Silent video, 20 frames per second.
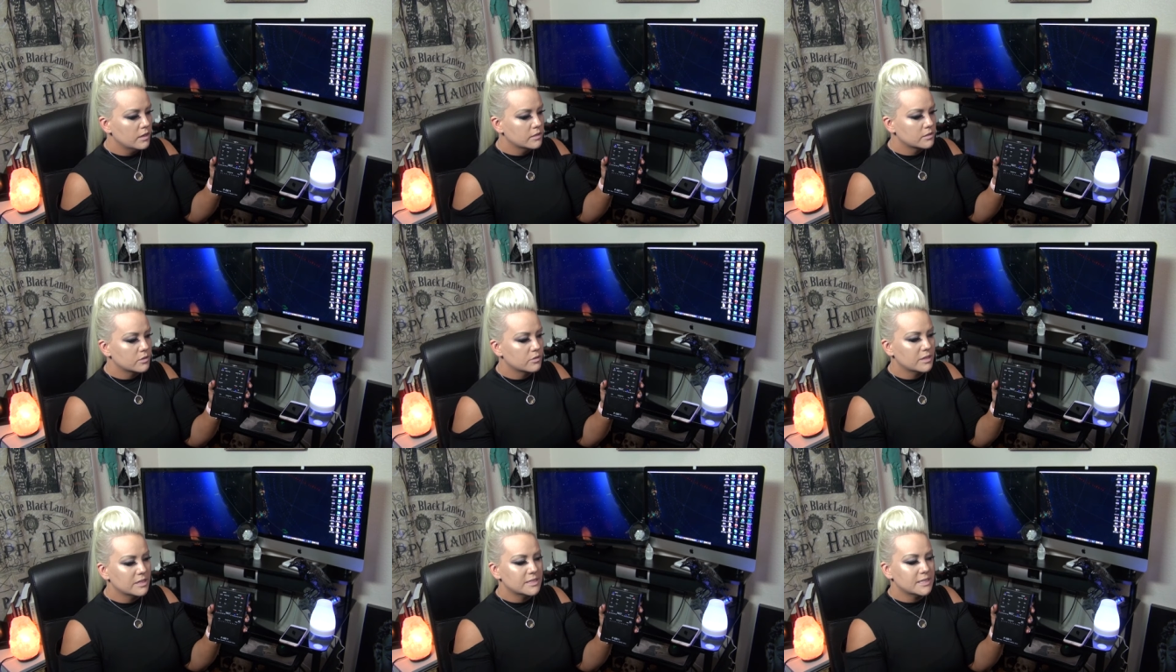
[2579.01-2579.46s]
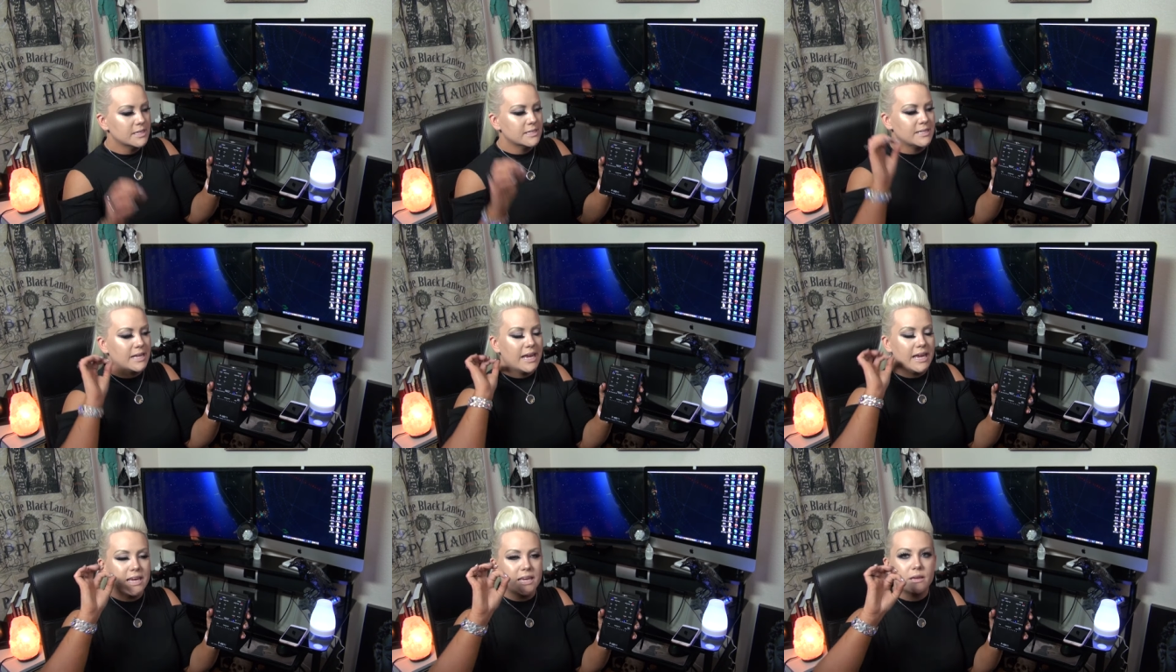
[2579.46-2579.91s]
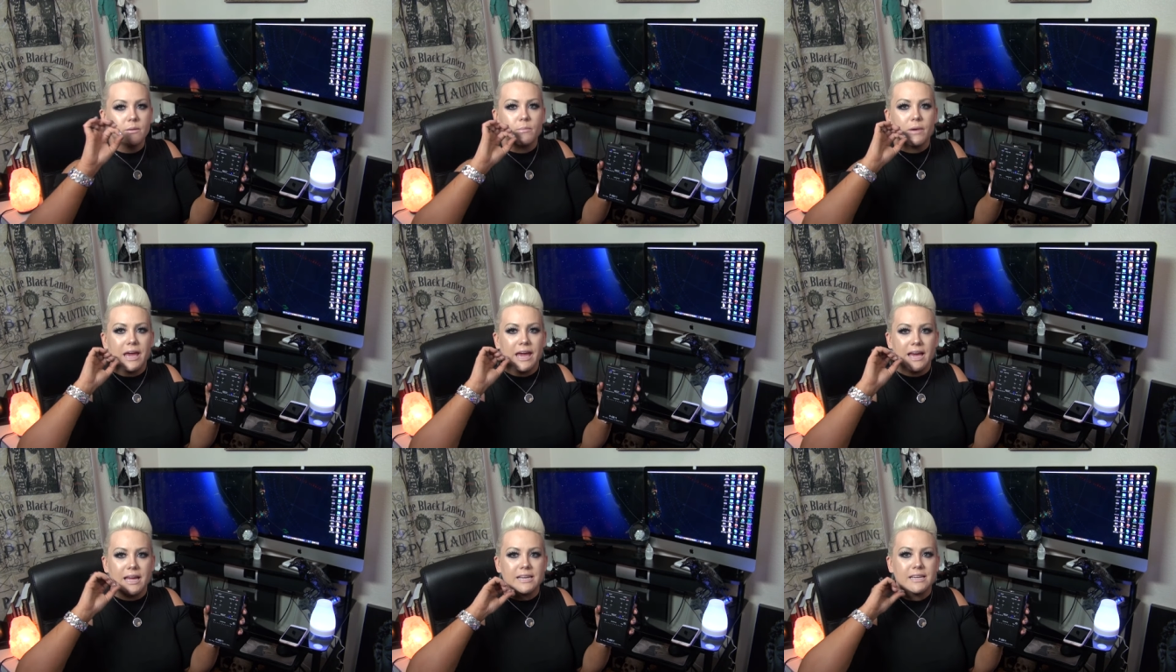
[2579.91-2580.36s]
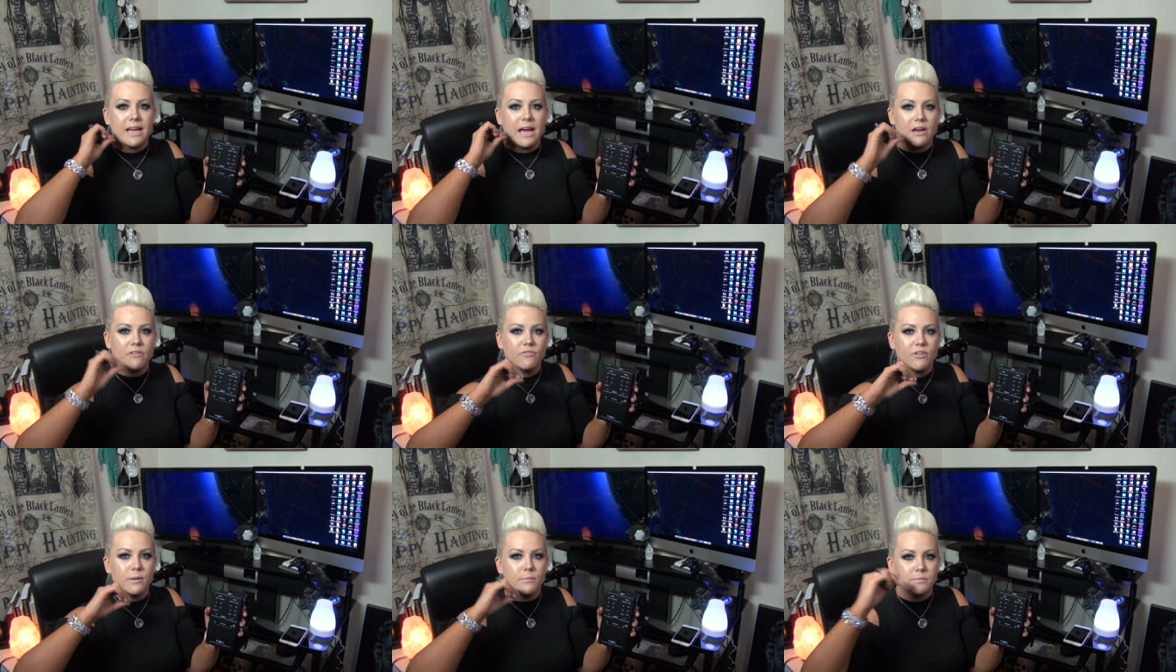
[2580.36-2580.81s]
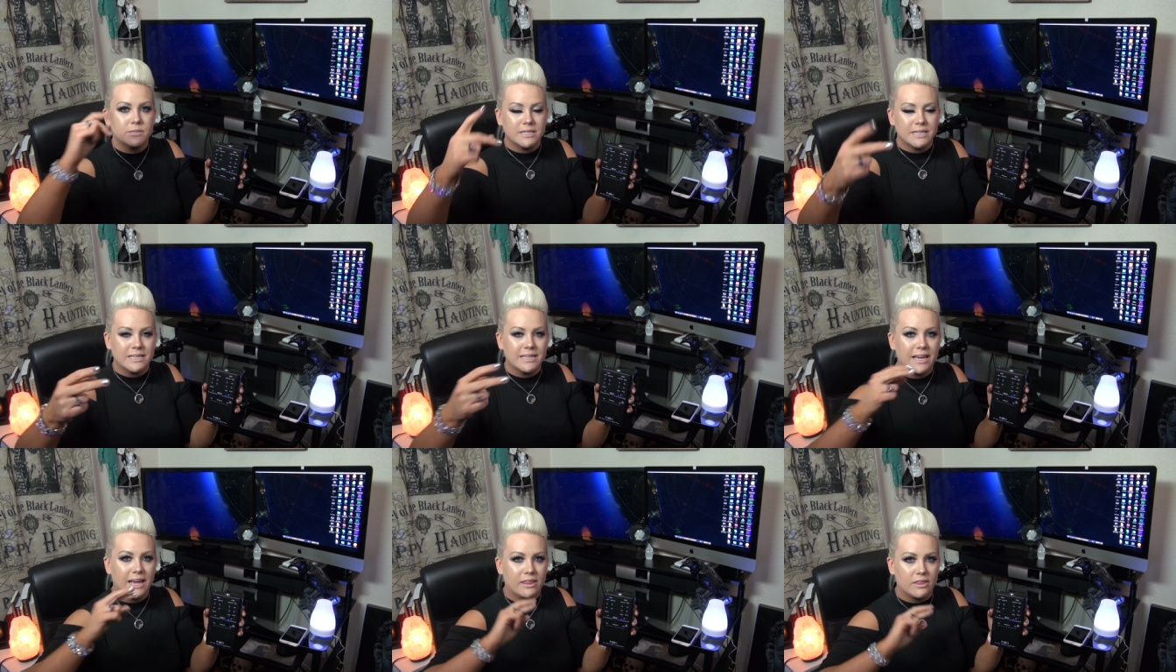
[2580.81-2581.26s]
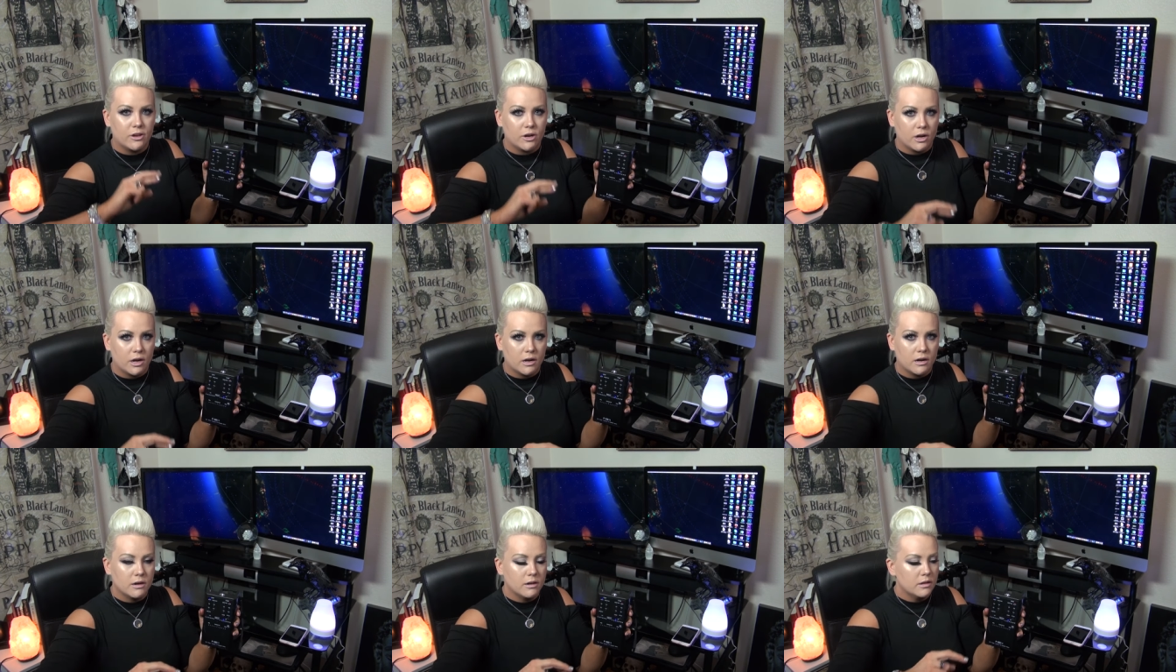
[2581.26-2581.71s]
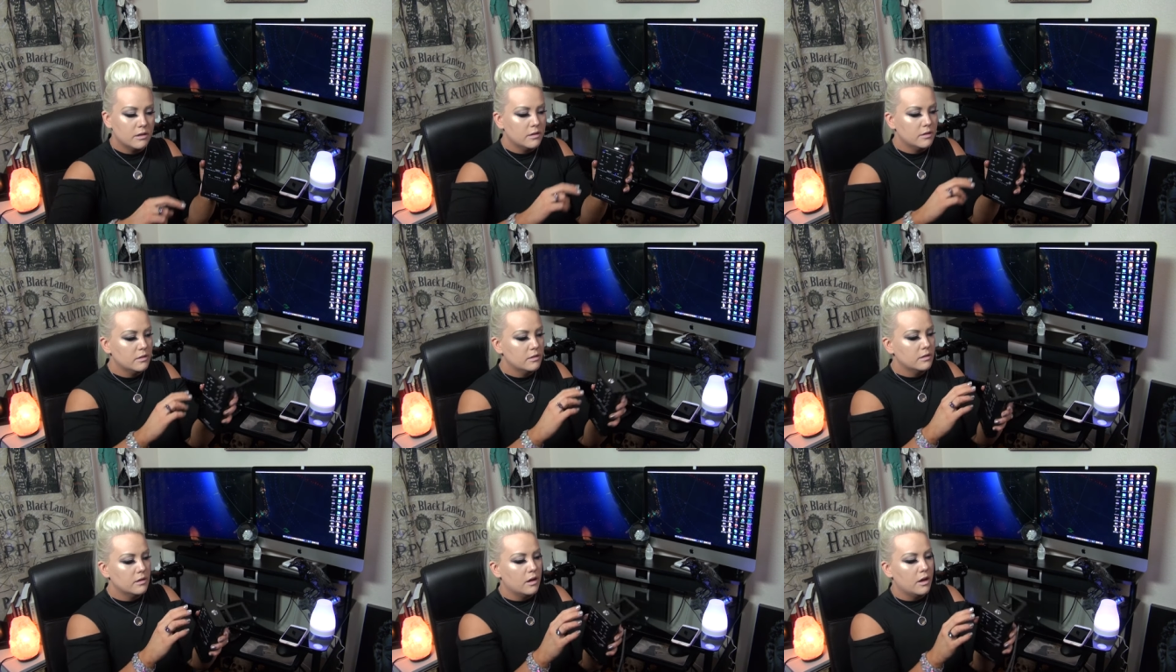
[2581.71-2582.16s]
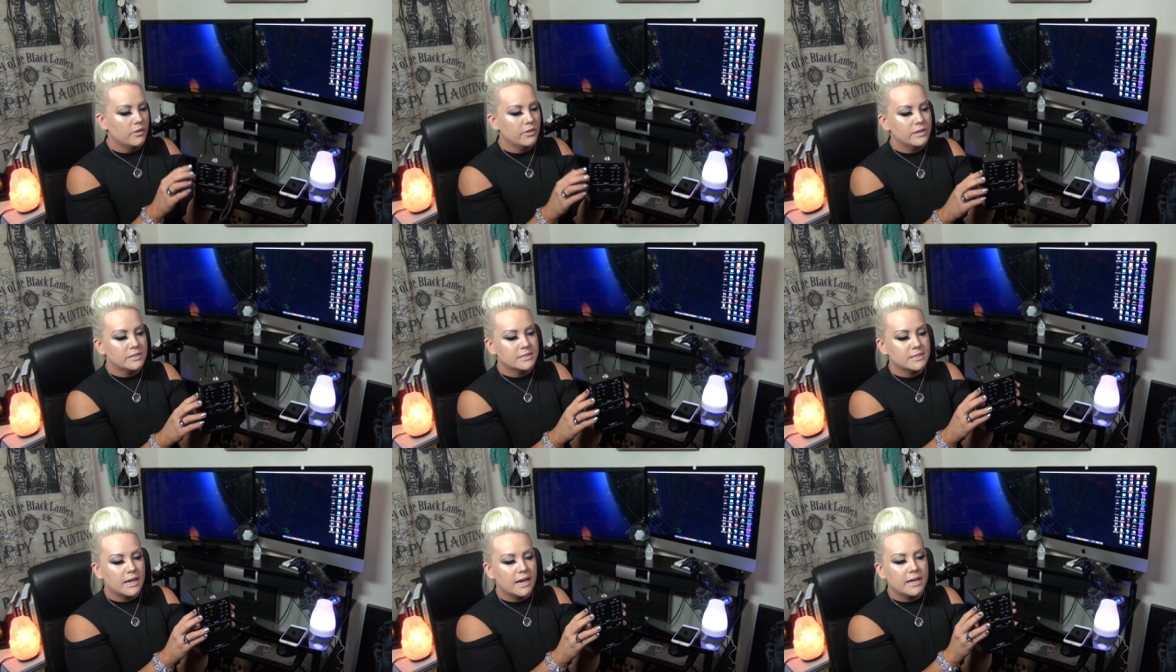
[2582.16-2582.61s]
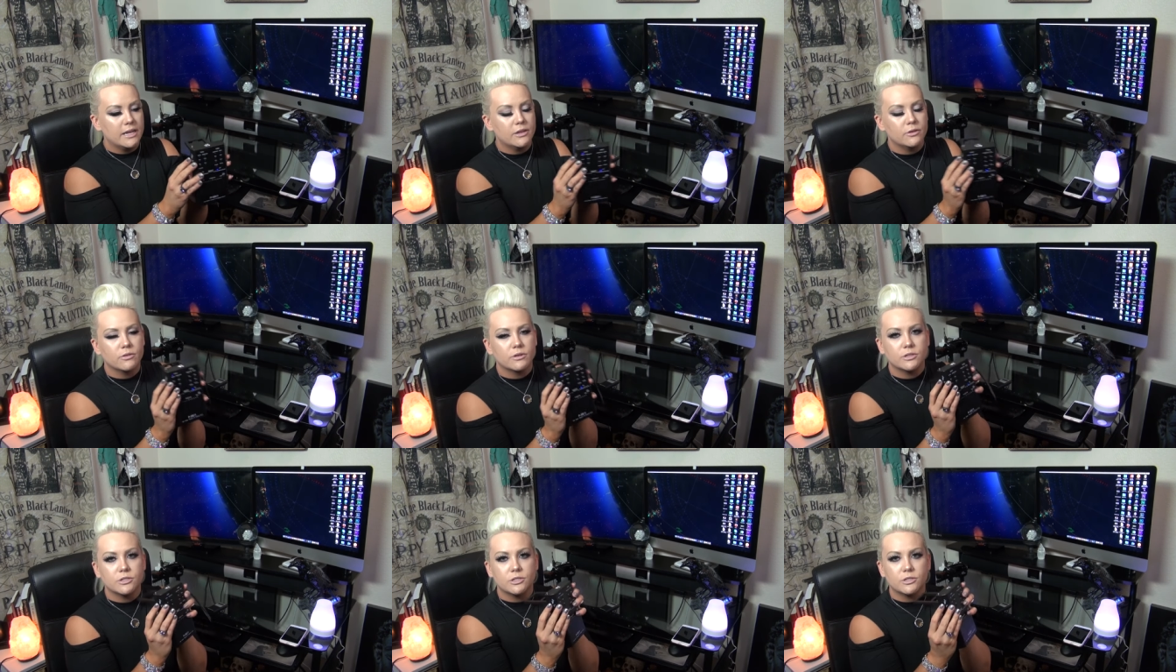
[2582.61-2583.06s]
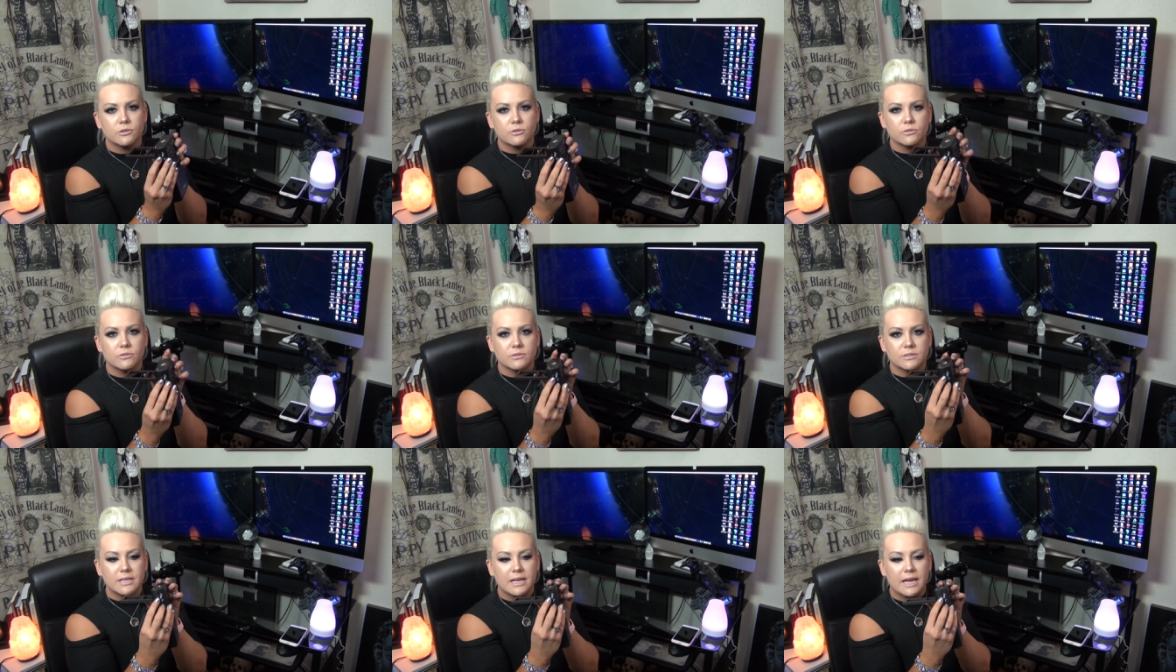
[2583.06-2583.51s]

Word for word: So this is AM and FM together. On the side, you can choose